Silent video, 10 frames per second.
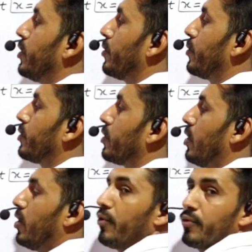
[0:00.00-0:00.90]
root
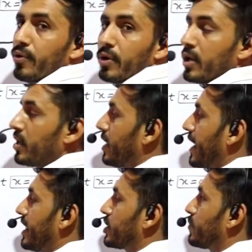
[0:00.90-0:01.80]
of
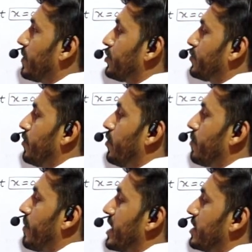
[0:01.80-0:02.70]
x plus
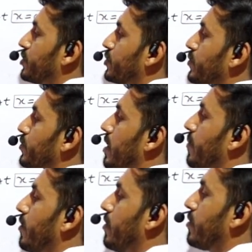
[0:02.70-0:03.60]
4 minus 2
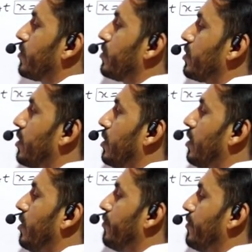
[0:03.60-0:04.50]
upon root
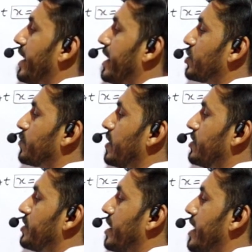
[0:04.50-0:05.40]
of x
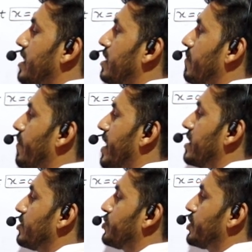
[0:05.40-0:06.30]
plus 9
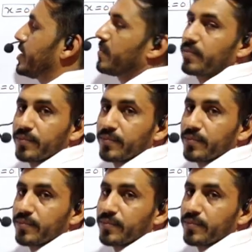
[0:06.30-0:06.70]
minus 3.